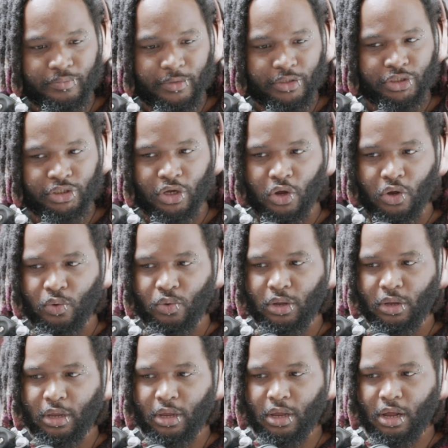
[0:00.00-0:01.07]
So
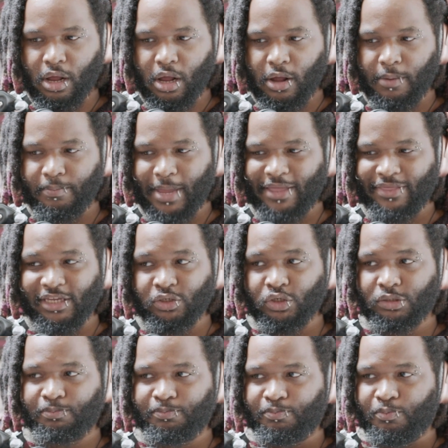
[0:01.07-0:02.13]
and this
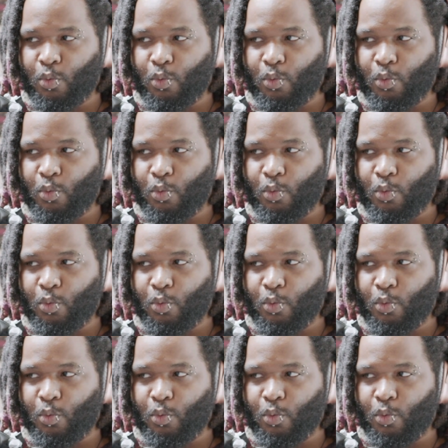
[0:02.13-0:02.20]
was